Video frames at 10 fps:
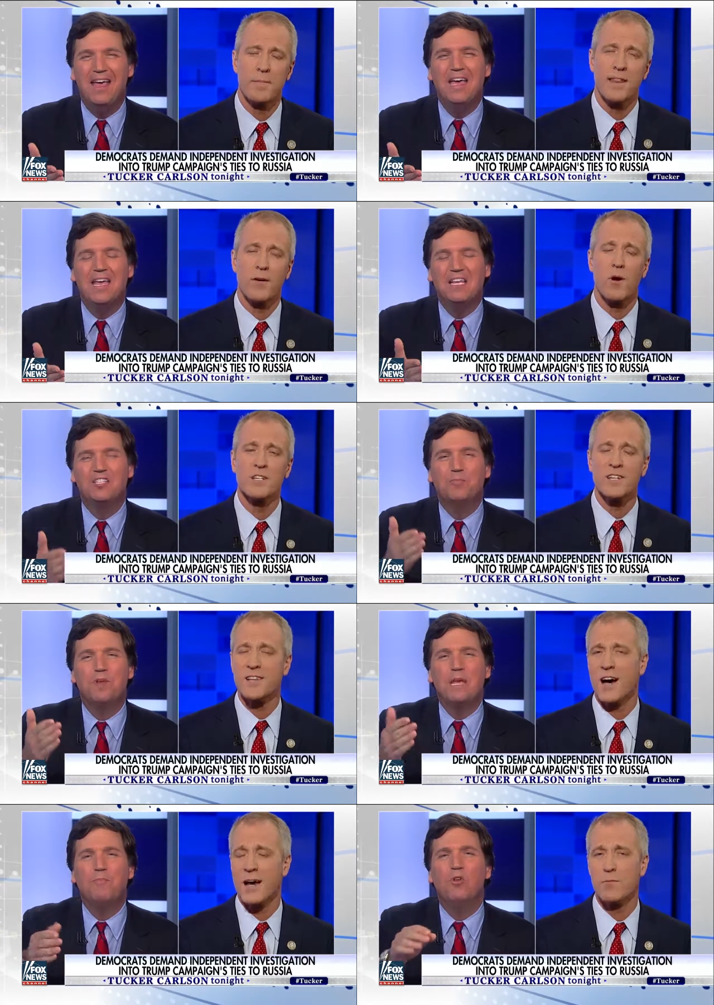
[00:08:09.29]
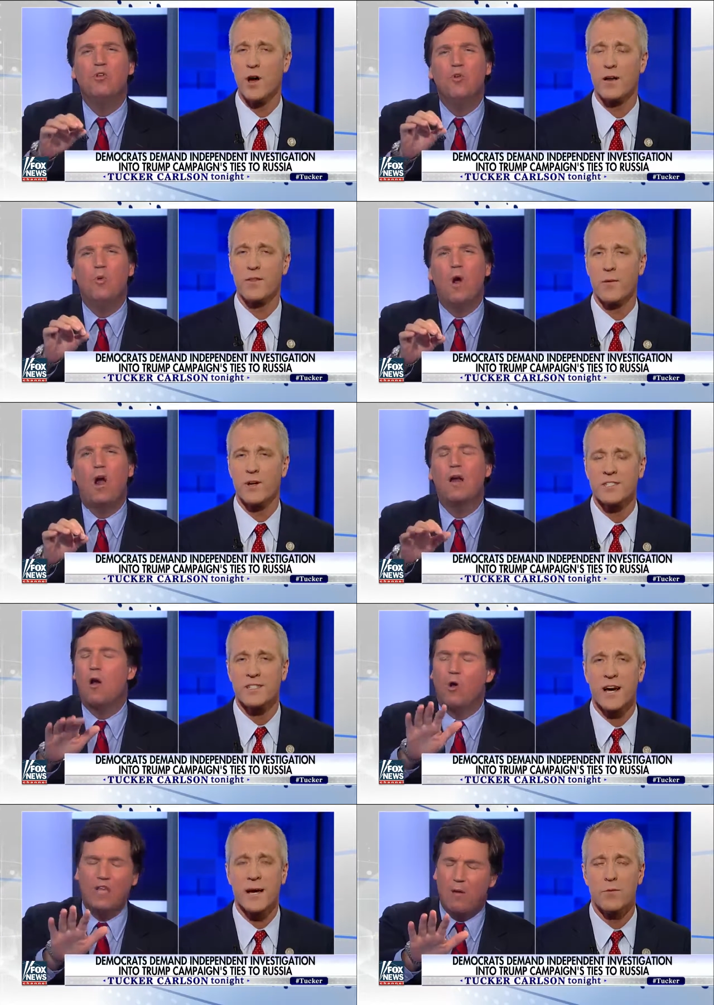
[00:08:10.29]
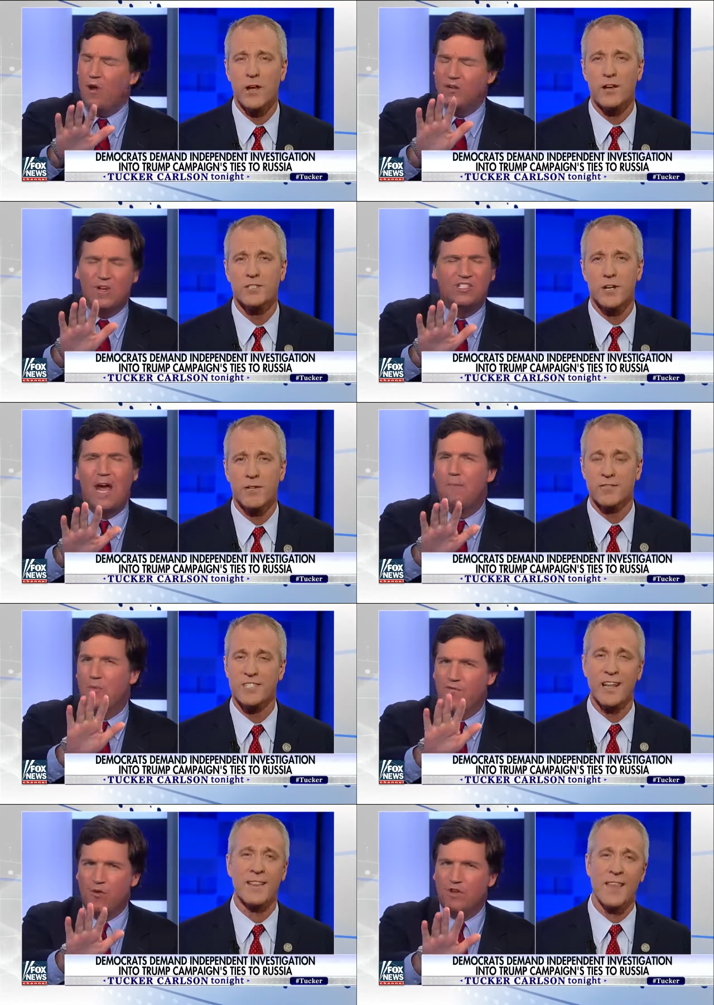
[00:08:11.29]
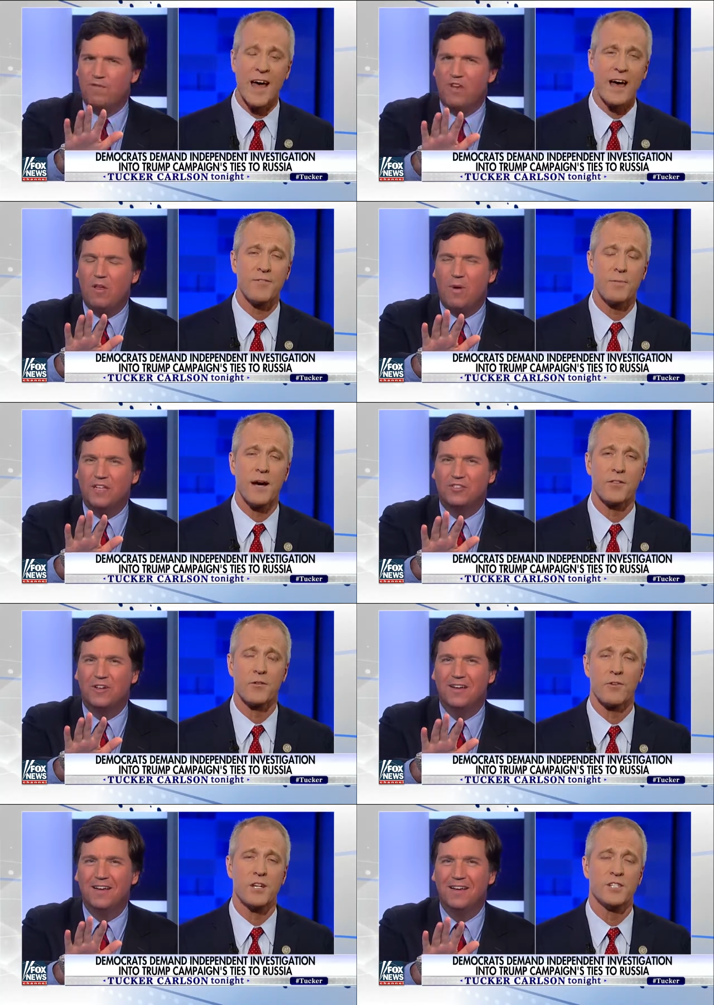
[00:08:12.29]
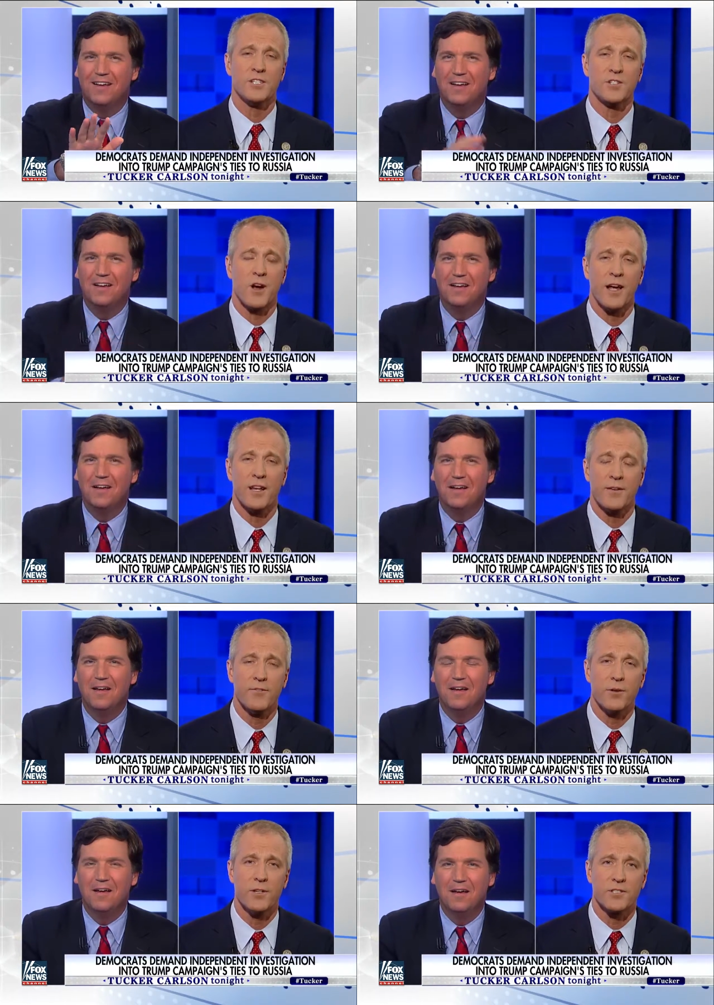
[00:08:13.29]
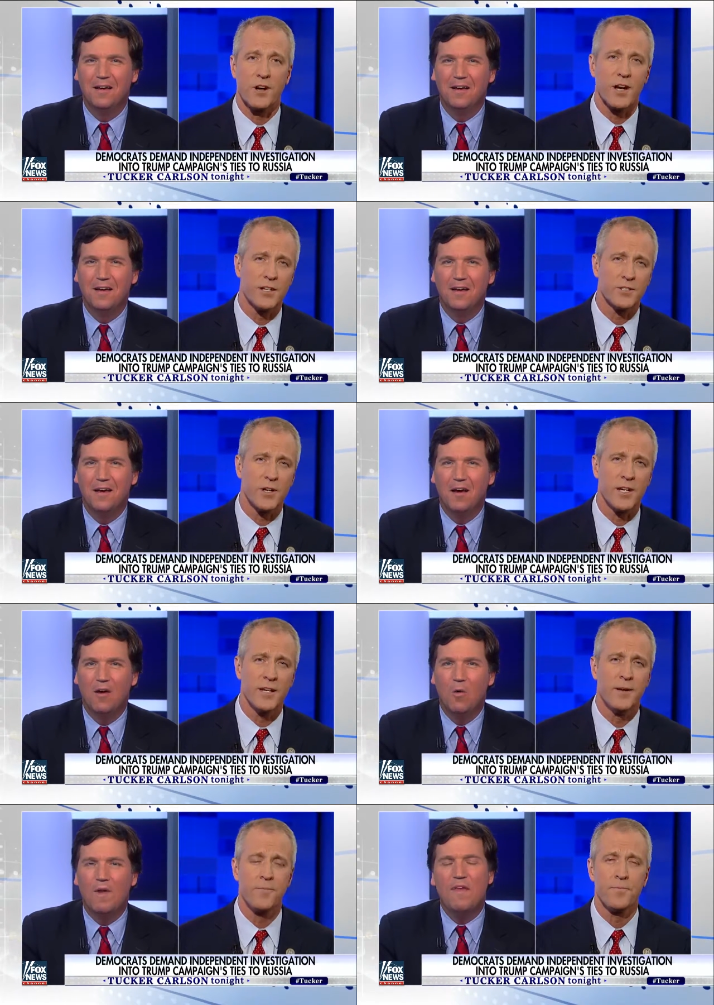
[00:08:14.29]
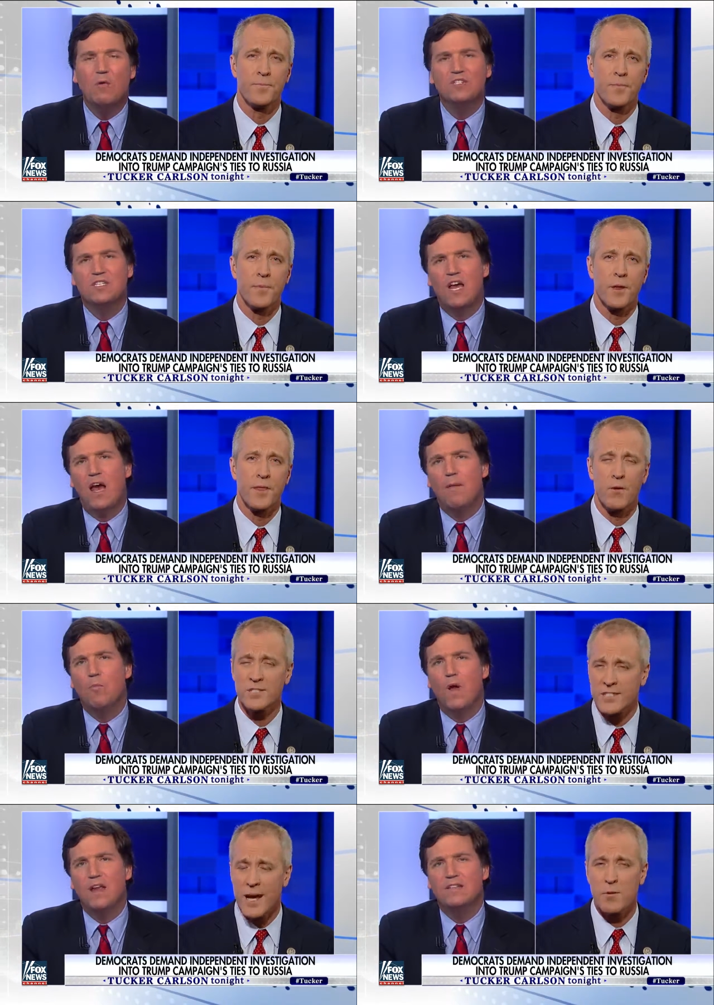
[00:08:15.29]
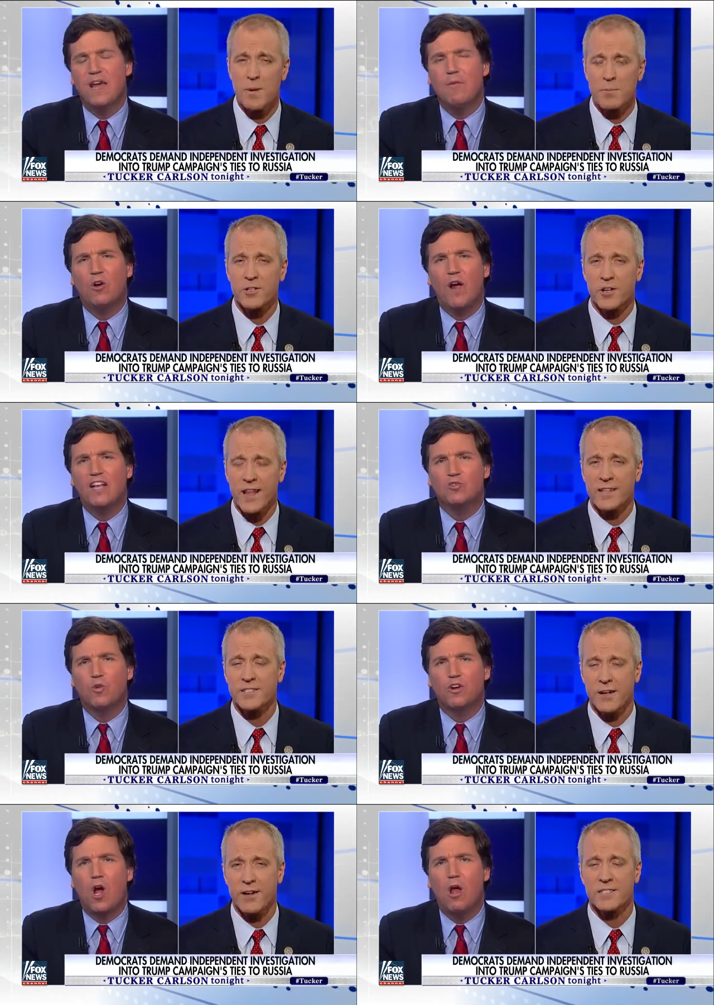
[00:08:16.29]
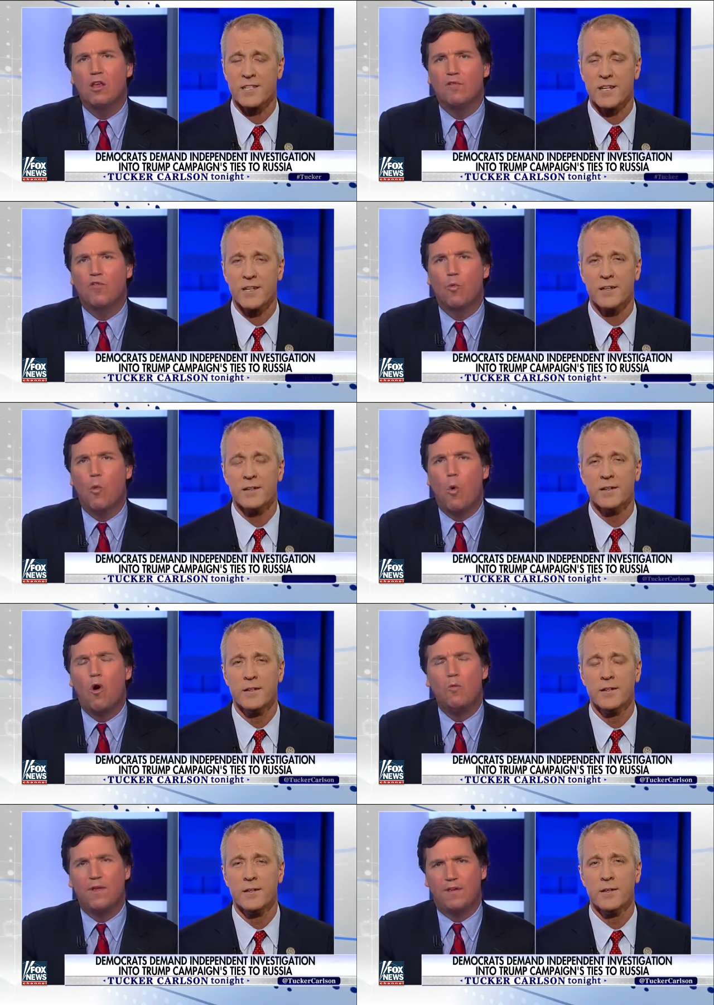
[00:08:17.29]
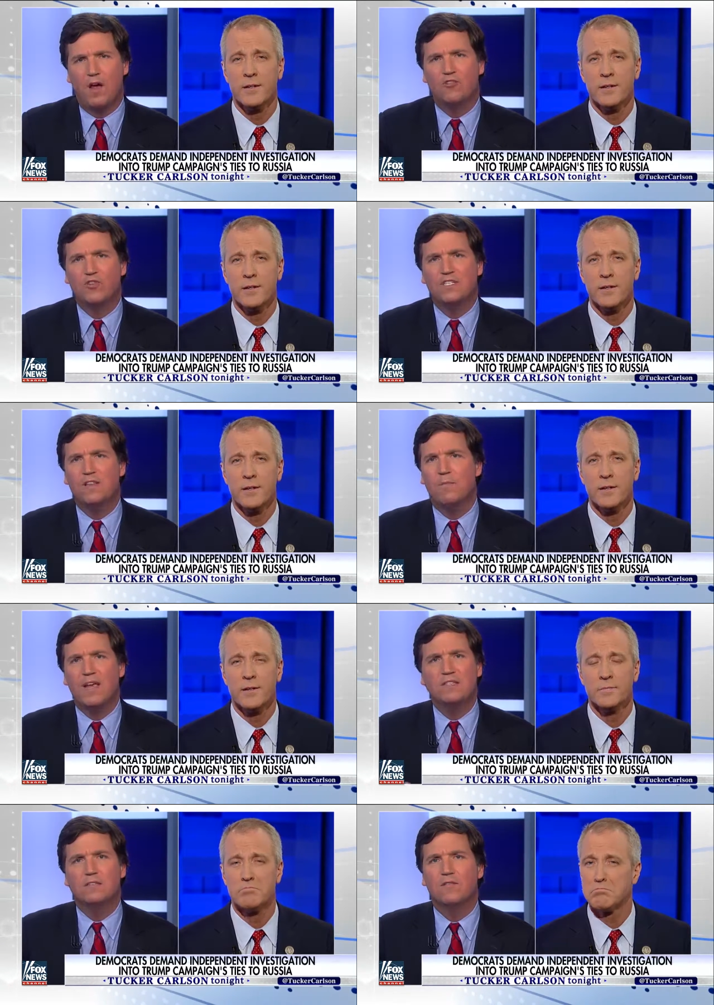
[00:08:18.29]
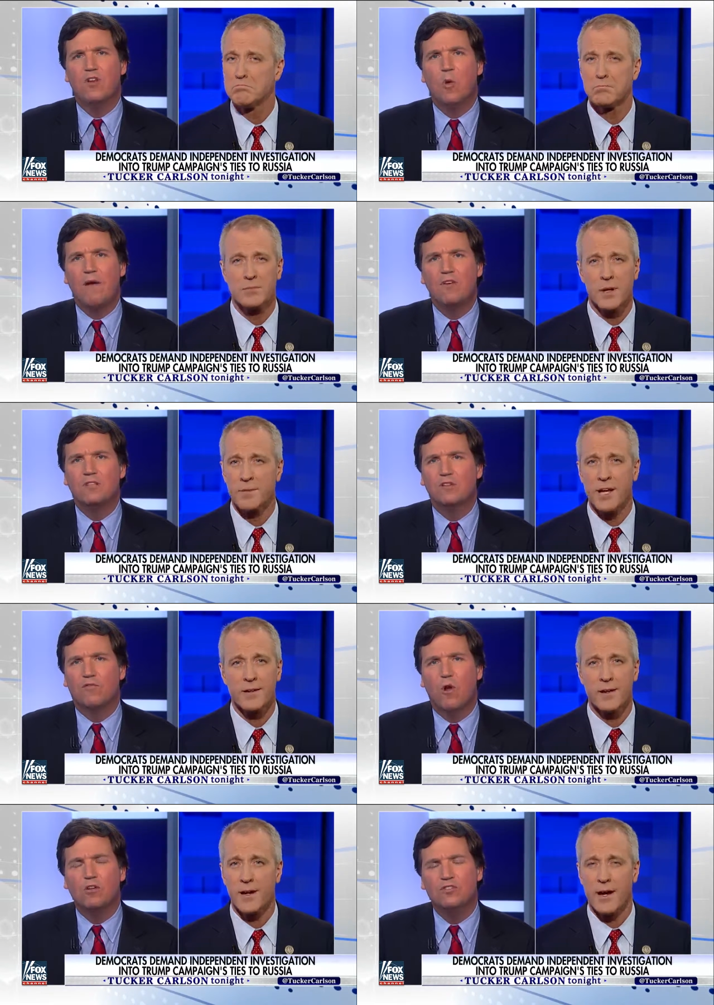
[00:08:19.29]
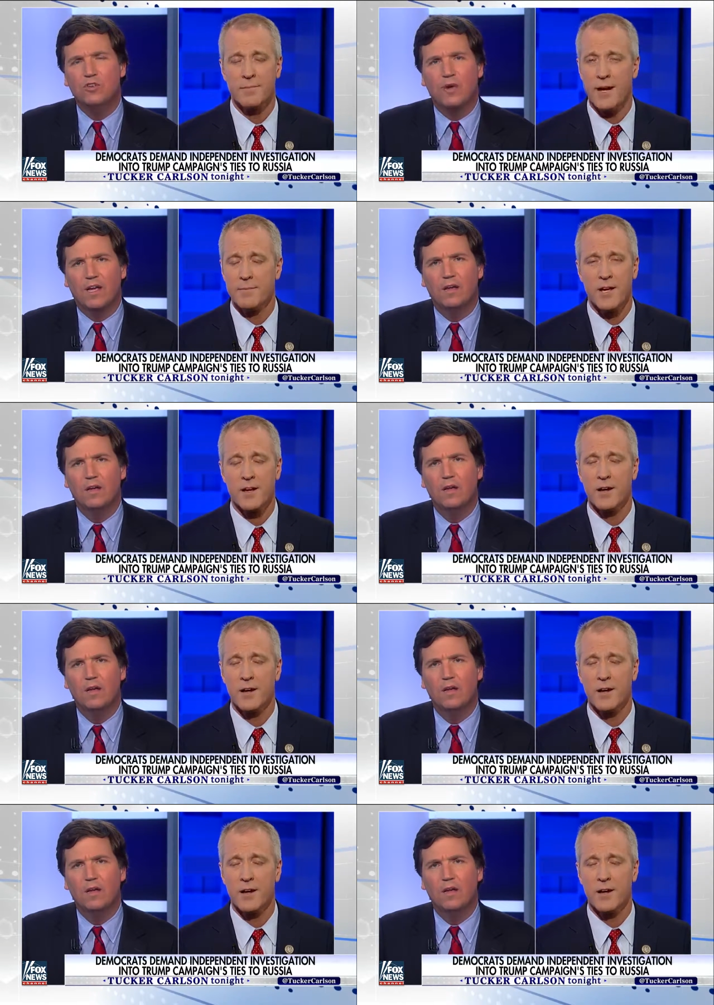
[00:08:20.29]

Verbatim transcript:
Speaker 1: I mean, there was a time when there was a time when conservatives didn't laugh about the Russians trying to influence our country.
Speaker 2: When there was a time, there was a time when, when Democrats were calling for war with countries on the basis of no evidence not, of wrongdoing. I'm not